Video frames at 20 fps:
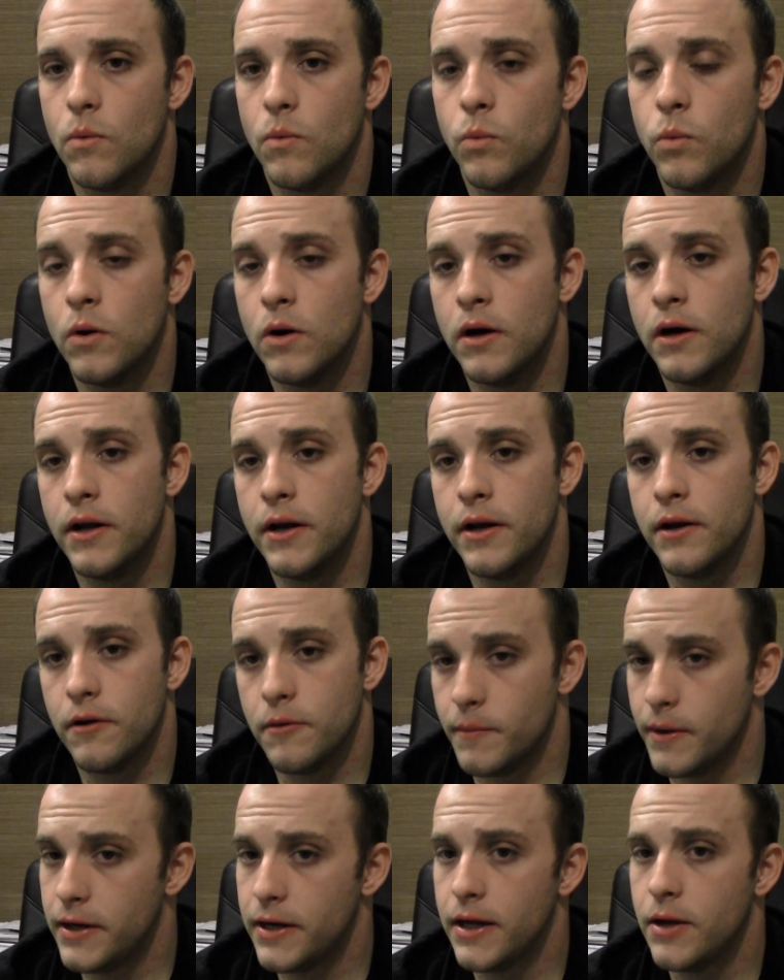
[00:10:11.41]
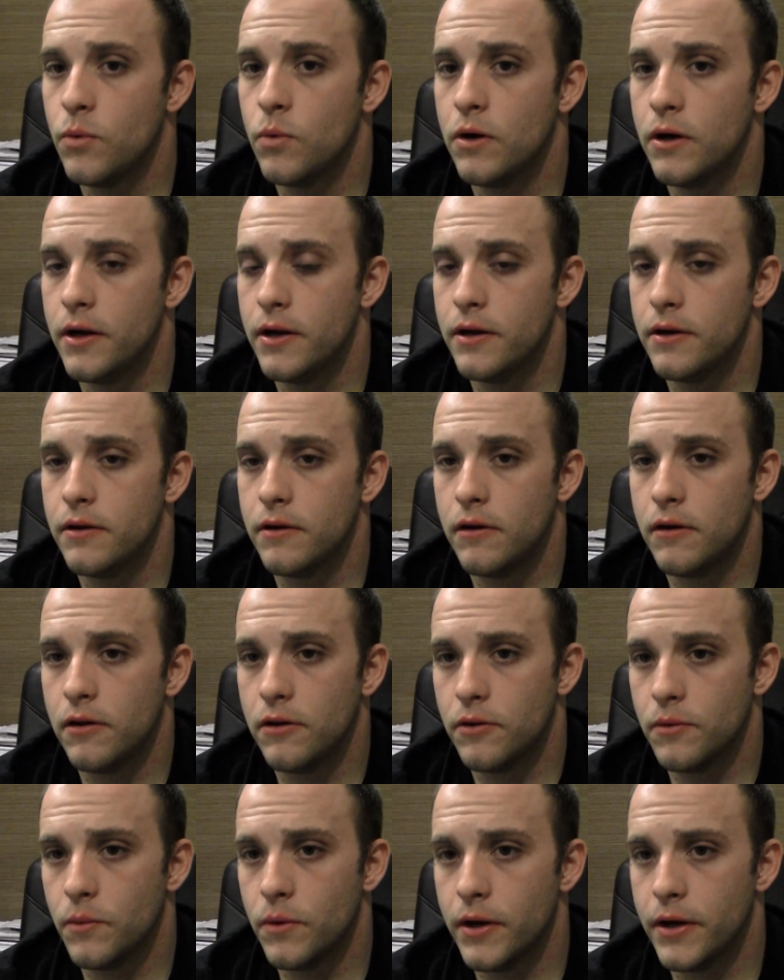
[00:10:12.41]
1, or my day 1
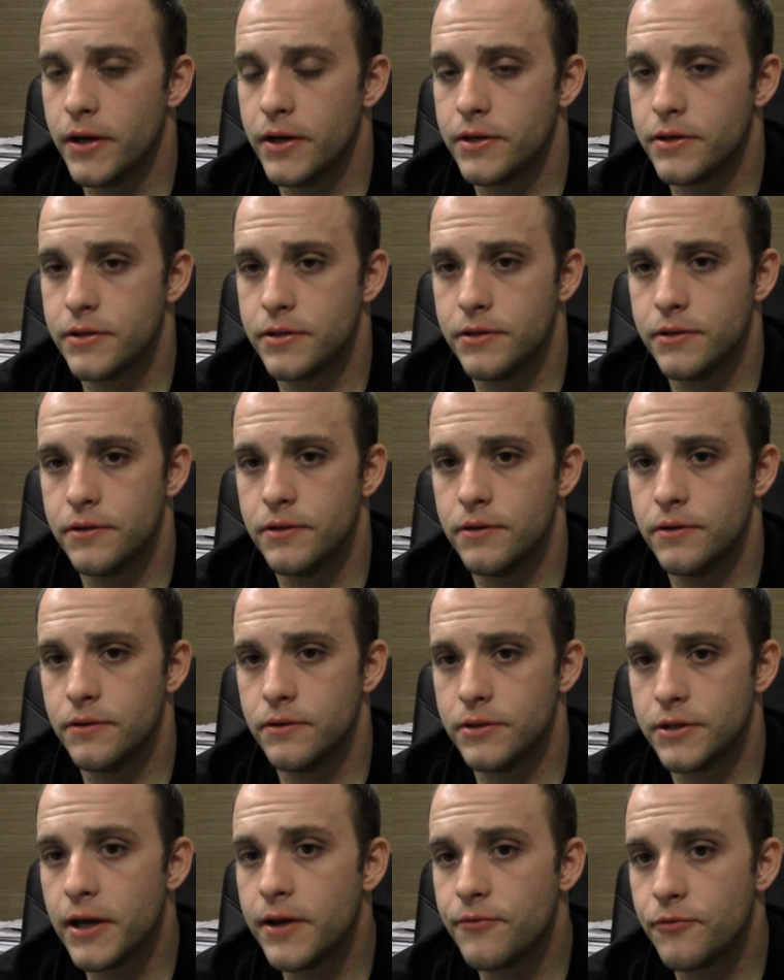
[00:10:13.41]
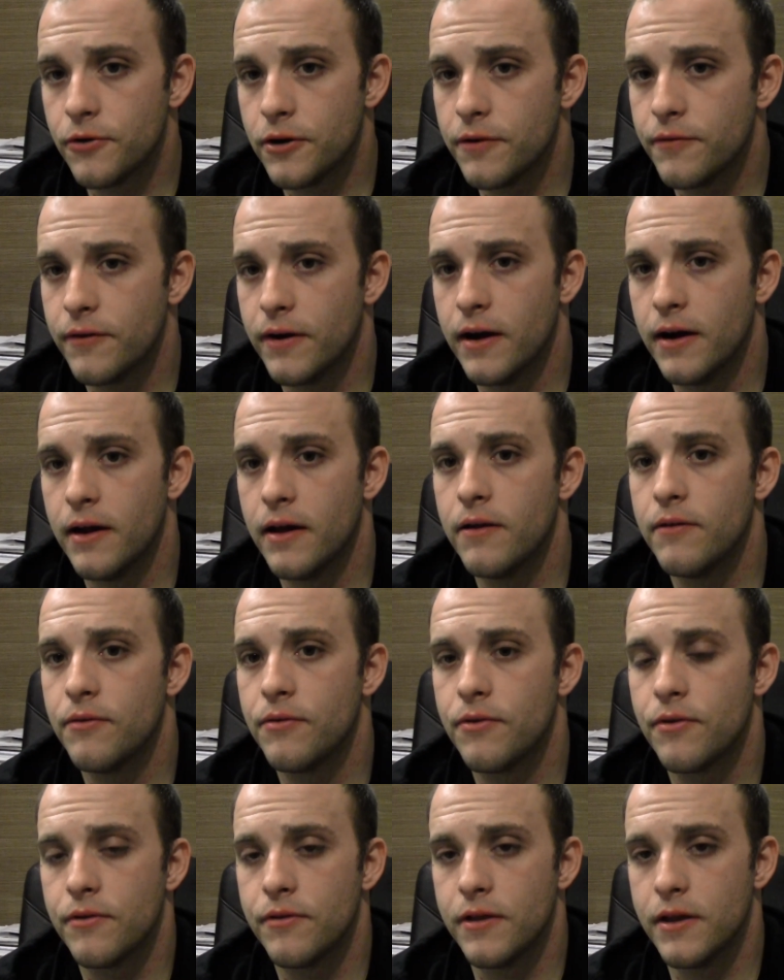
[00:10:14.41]
all the way to day
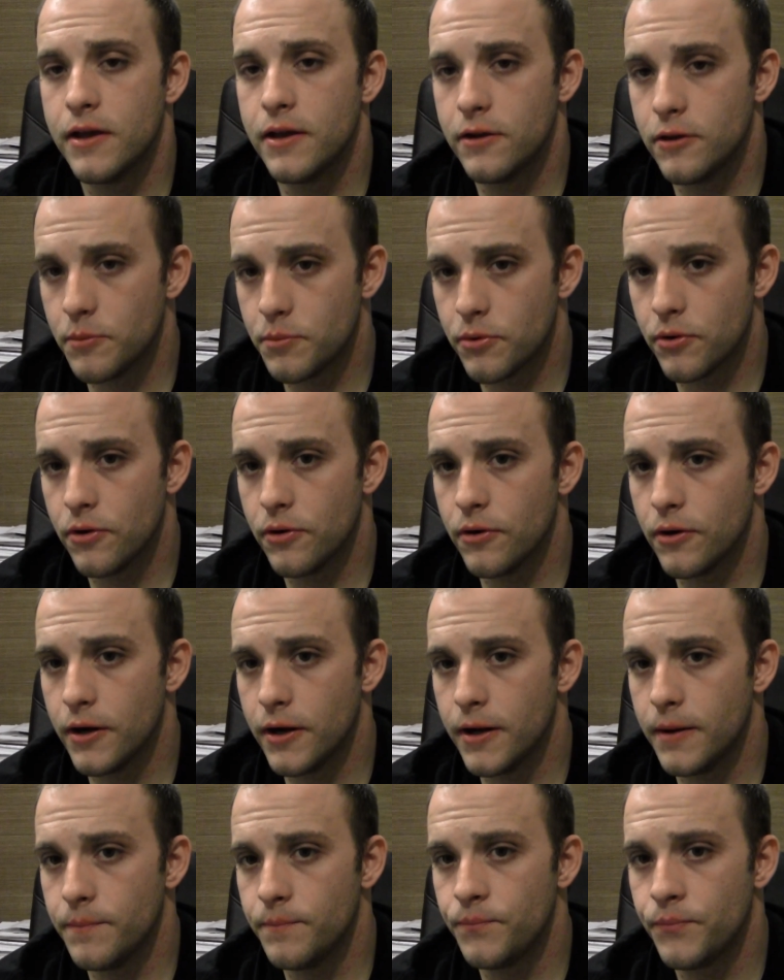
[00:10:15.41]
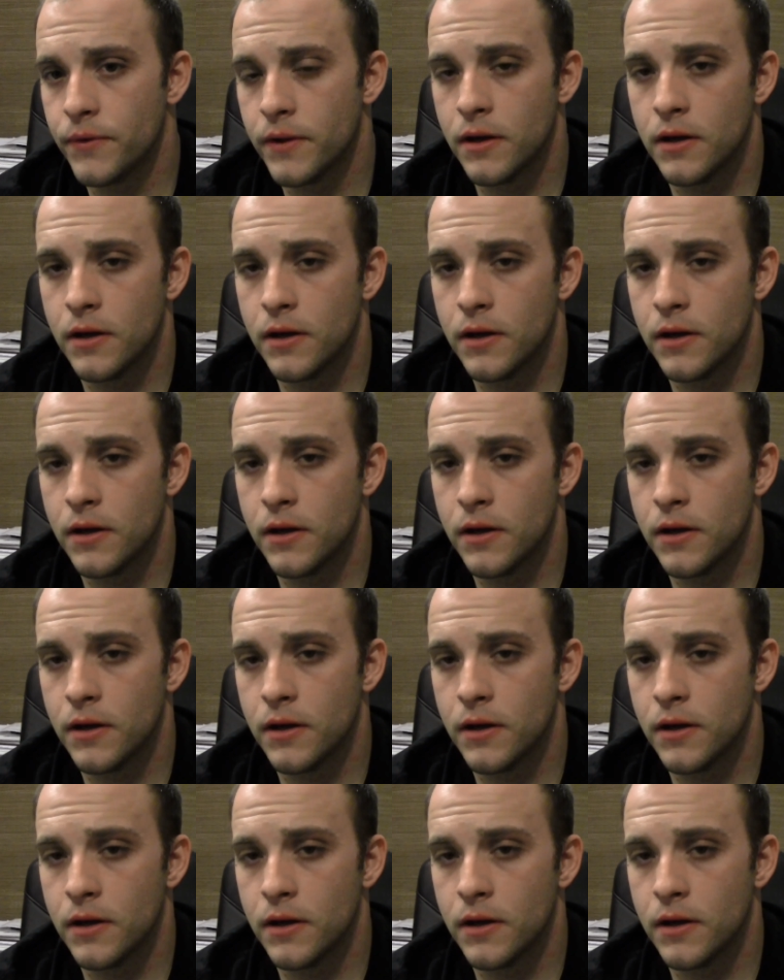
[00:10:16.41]
45, the end of the program.